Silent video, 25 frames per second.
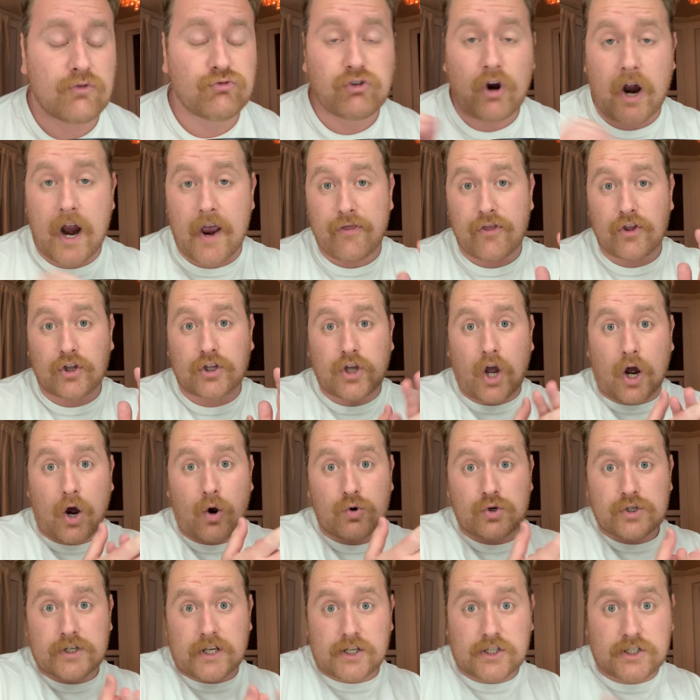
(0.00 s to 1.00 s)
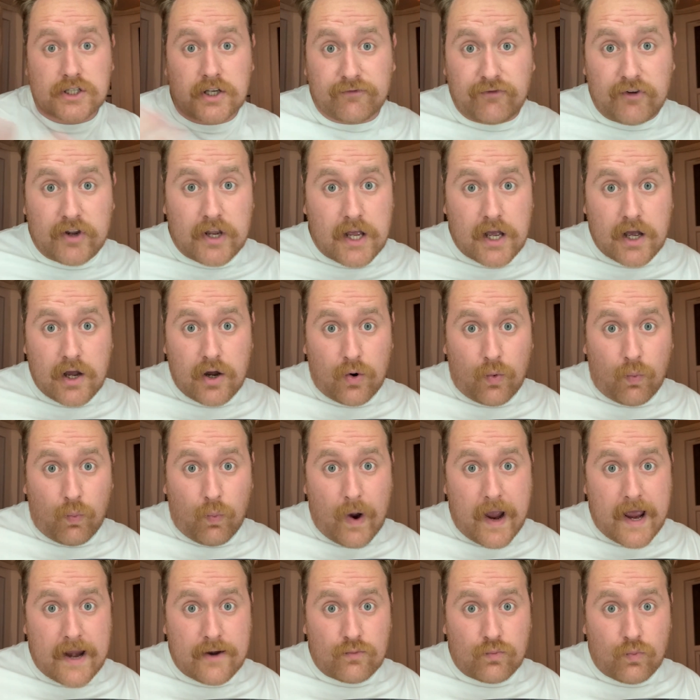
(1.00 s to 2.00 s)
Right, the goals then. Sevilla
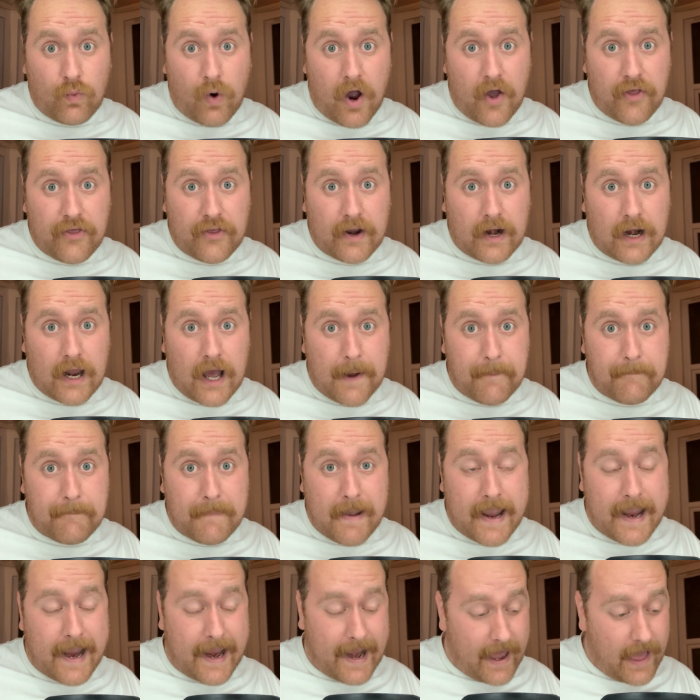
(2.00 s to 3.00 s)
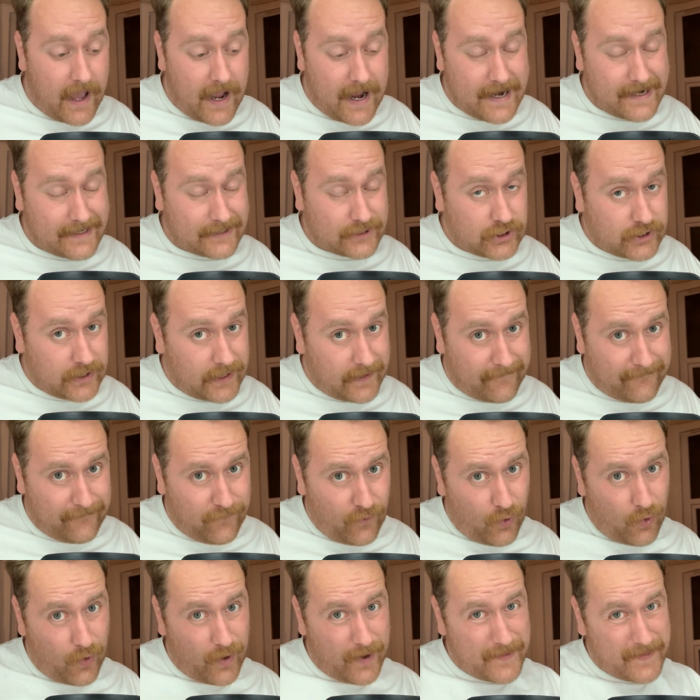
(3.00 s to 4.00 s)
went 1-0 up, mate. And I actually
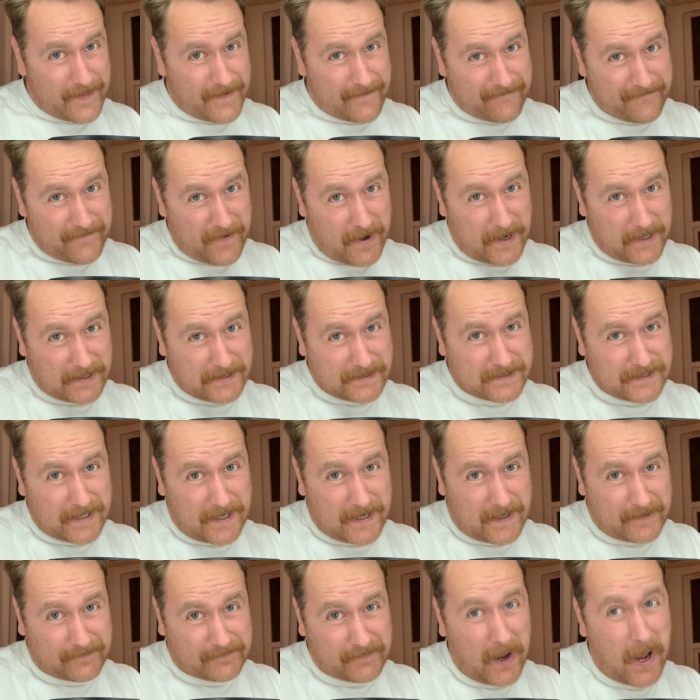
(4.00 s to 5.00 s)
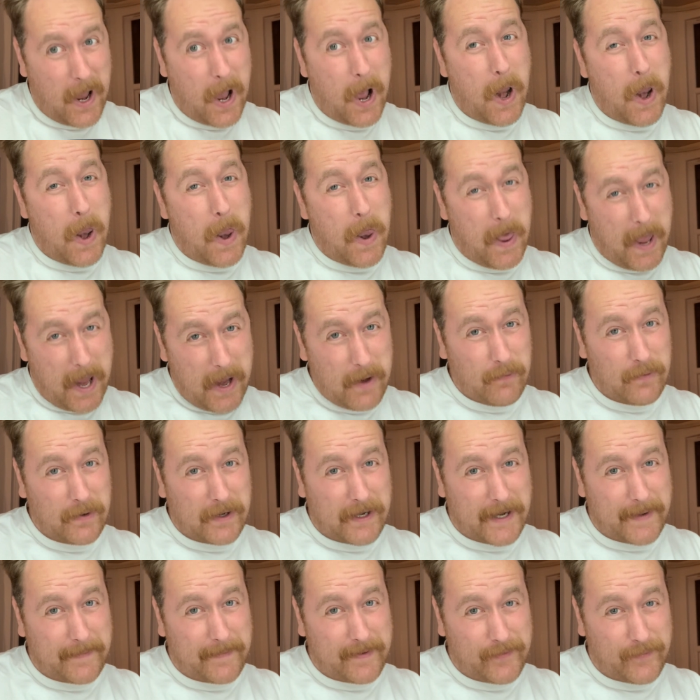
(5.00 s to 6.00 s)
thought in the first half they were
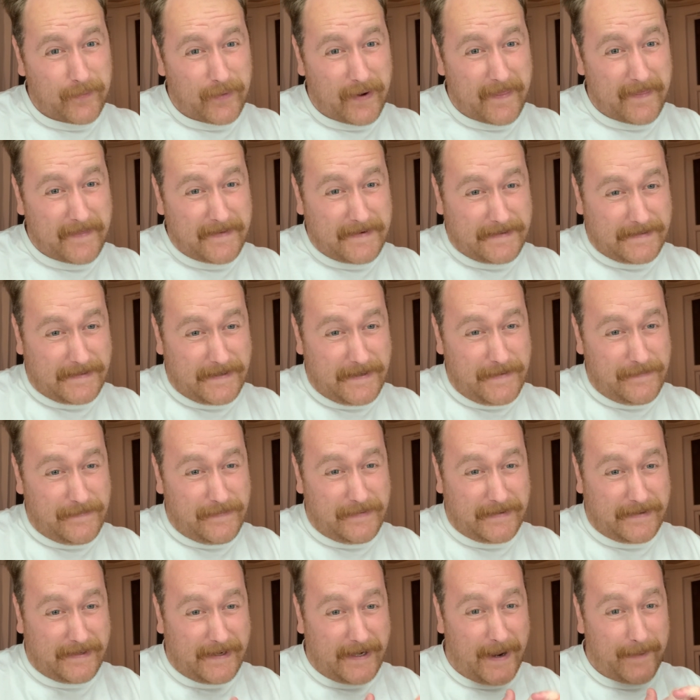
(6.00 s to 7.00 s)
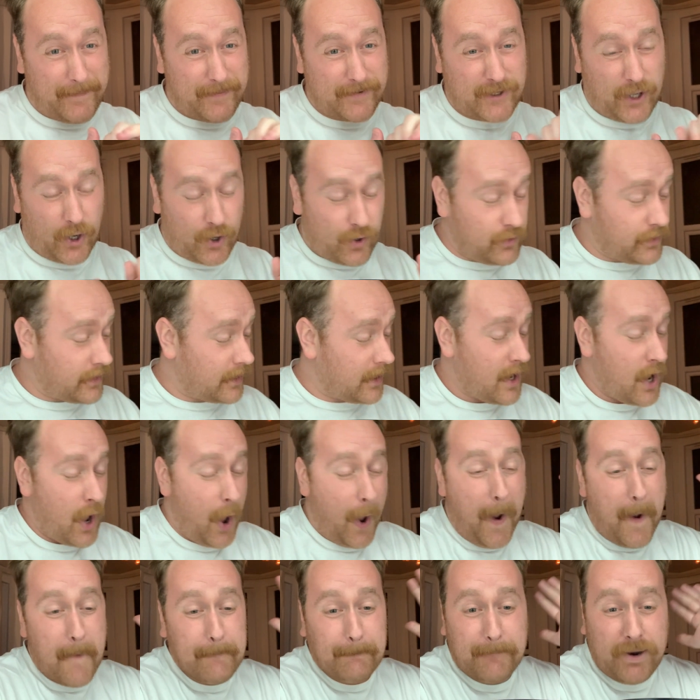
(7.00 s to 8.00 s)
going to be winning the Super Cup. Acuña
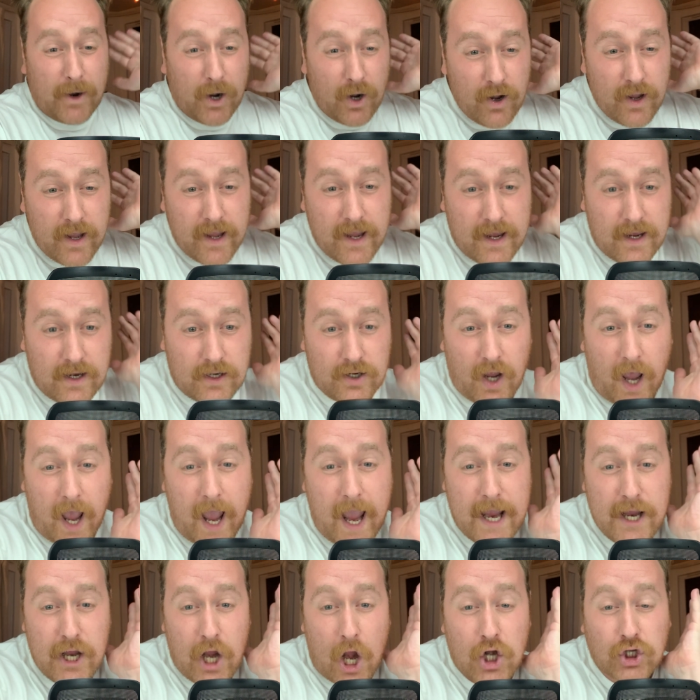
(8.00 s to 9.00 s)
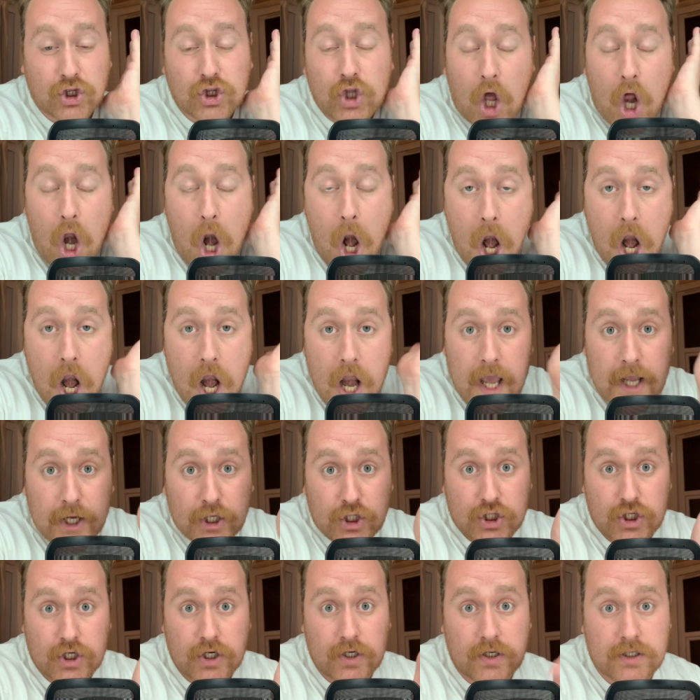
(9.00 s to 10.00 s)
put in a
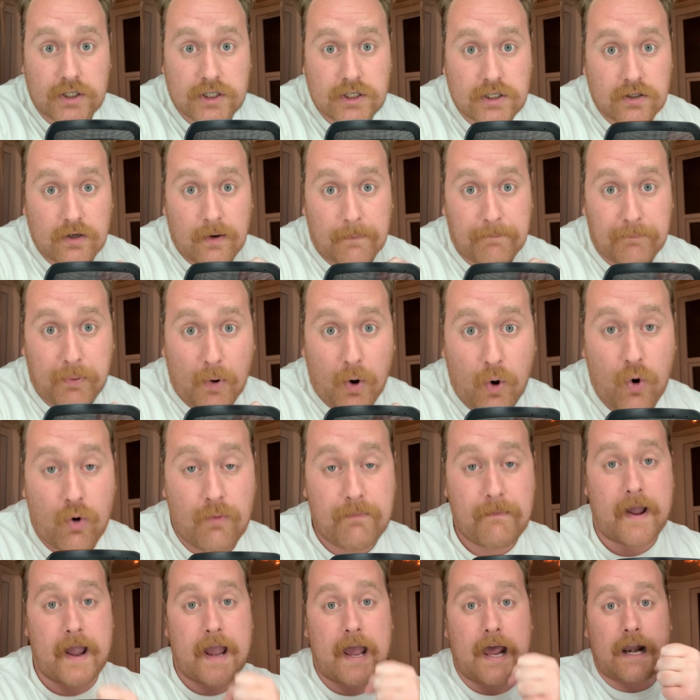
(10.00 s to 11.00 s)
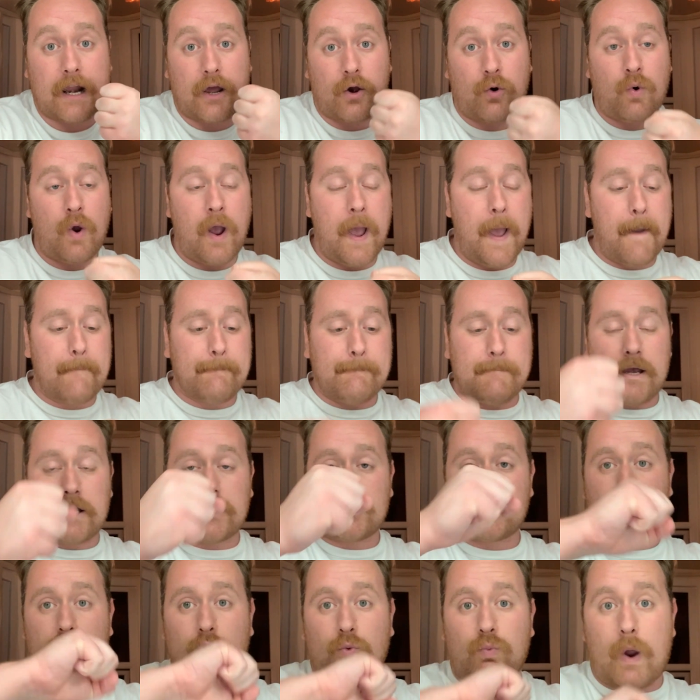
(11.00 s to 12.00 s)
delicious ball, mate. A little
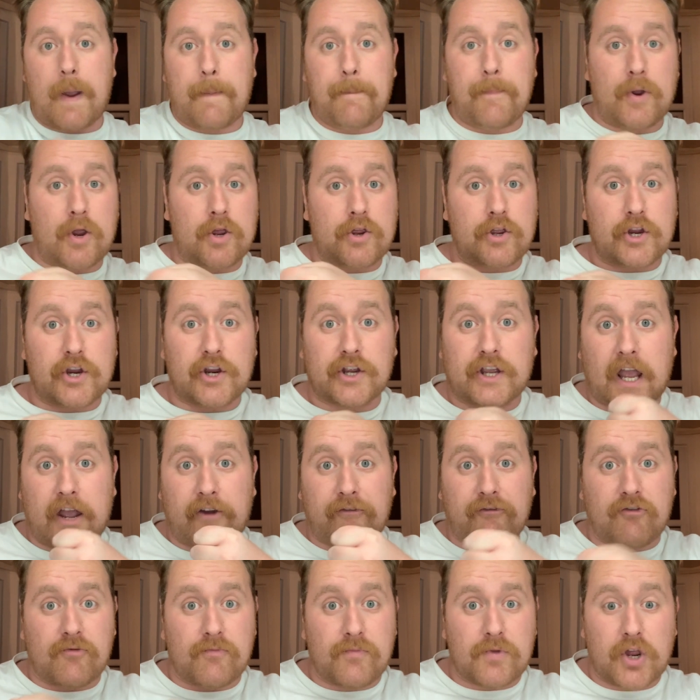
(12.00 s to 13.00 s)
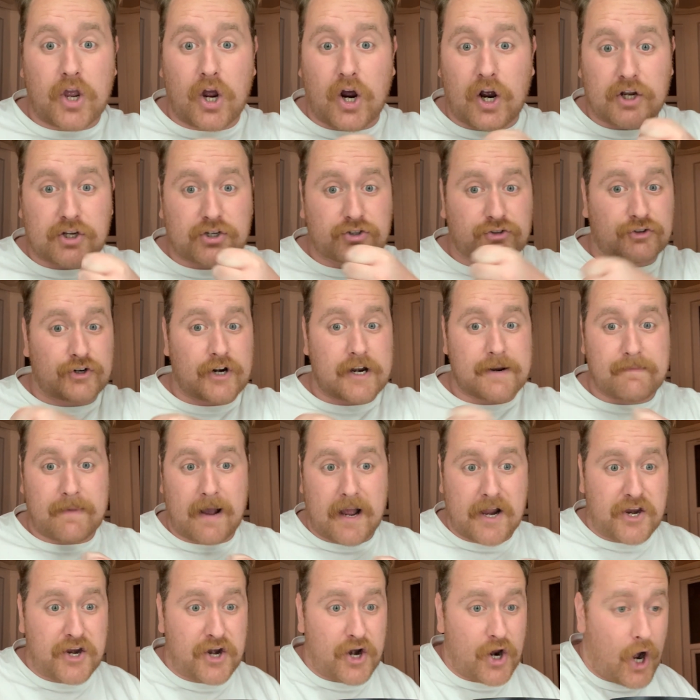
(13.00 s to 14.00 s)
Mr. Whippy that you get from the ice cream
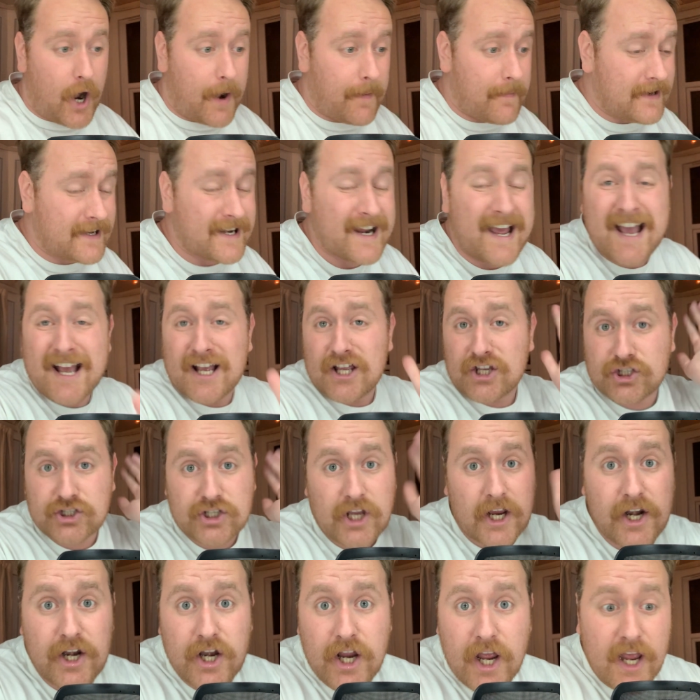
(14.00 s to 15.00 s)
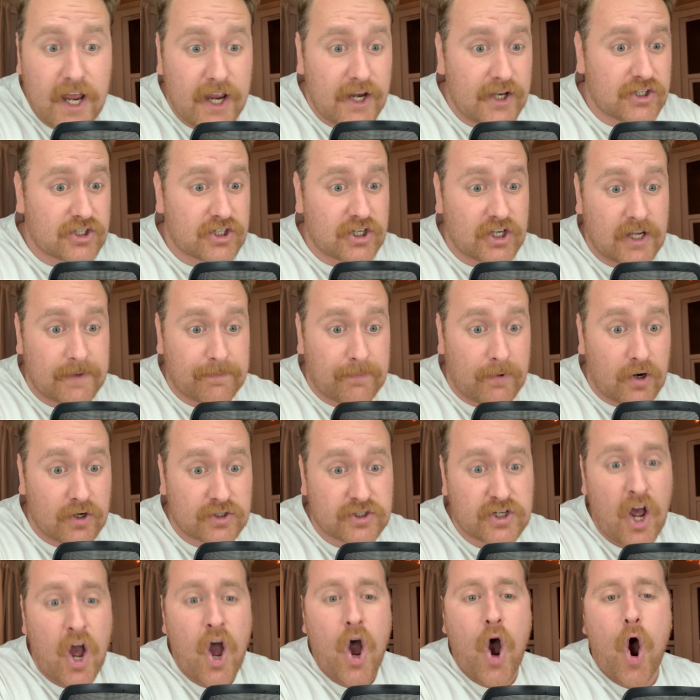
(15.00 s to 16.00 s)
man, you know what I mean? Sent it into the
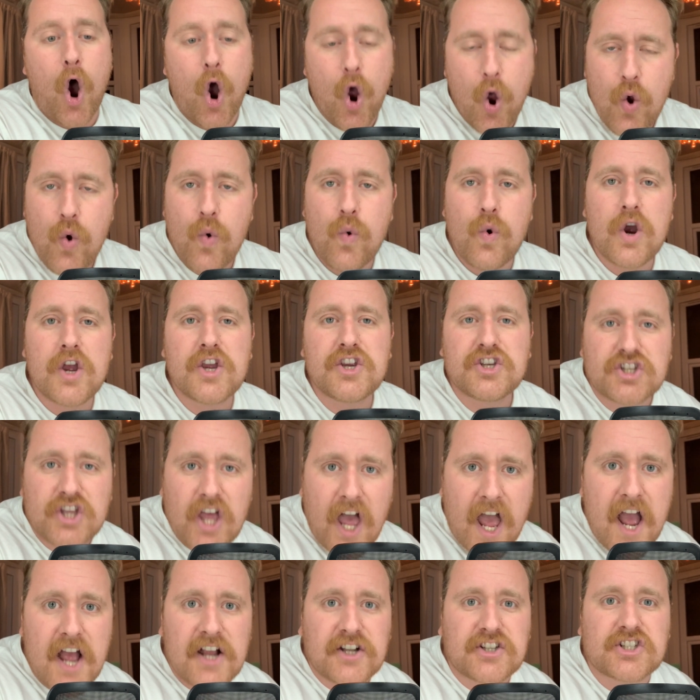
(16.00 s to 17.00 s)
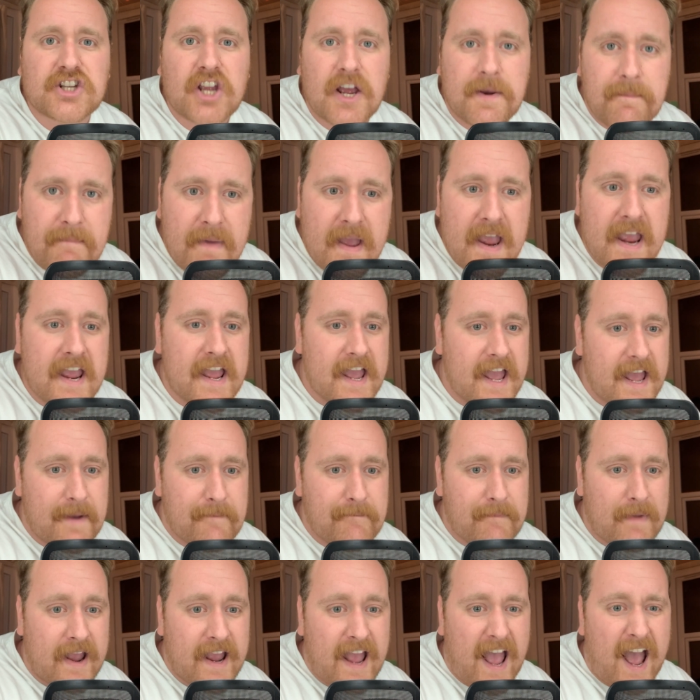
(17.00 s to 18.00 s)
box. Who was there to meet it,
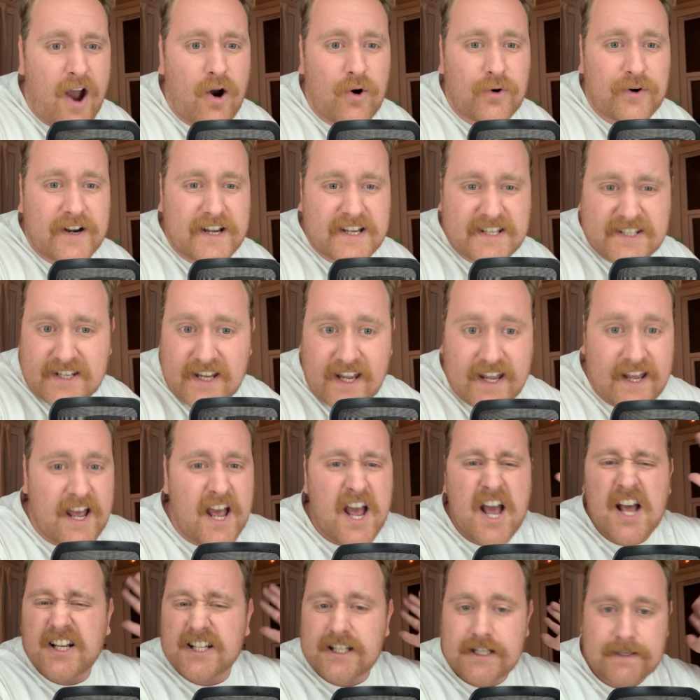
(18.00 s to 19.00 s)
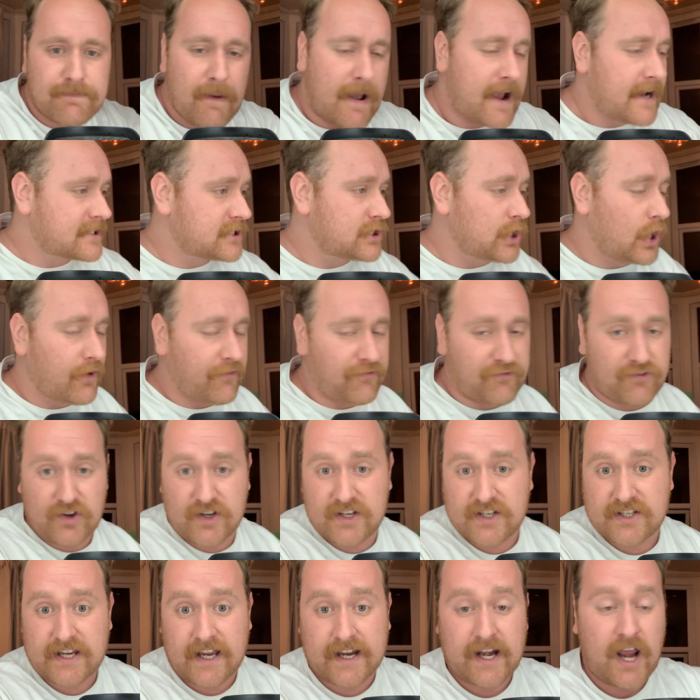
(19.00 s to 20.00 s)
mate? El Nasiri smacks it off
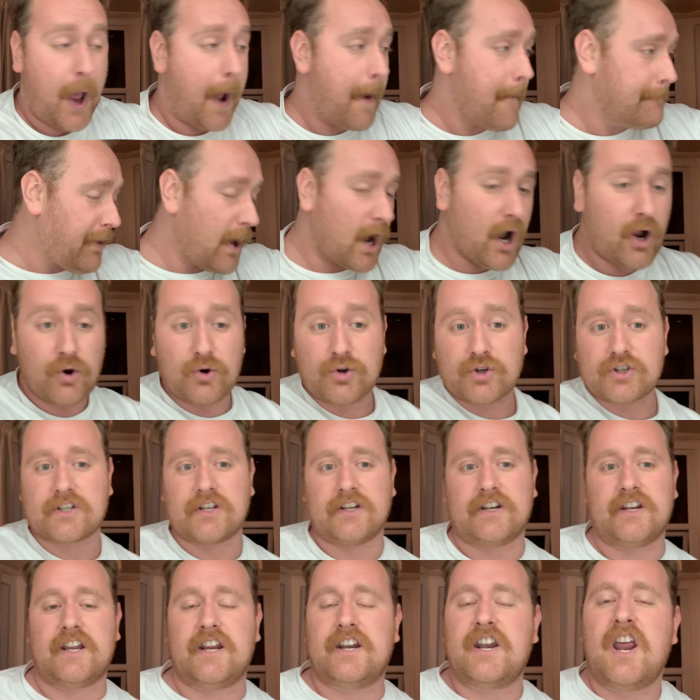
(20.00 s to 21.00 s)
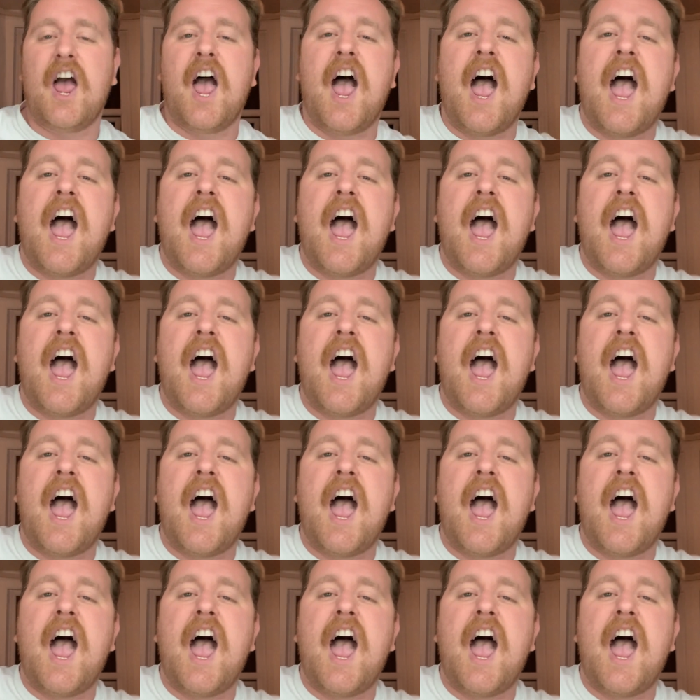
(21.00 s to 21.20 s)
his head, posted in.